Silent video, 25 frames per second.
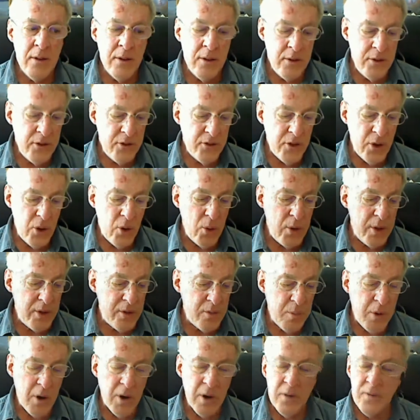So
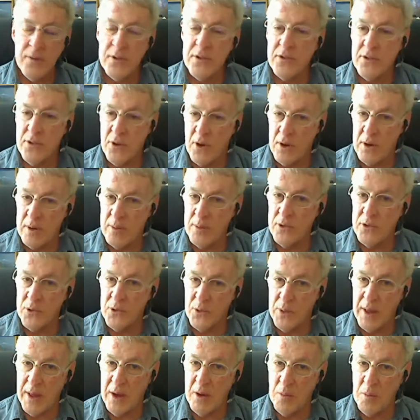as part of
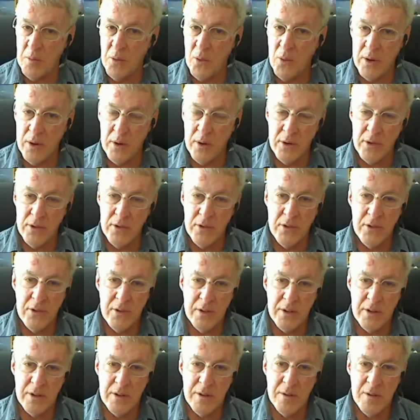Astronomers Without Borders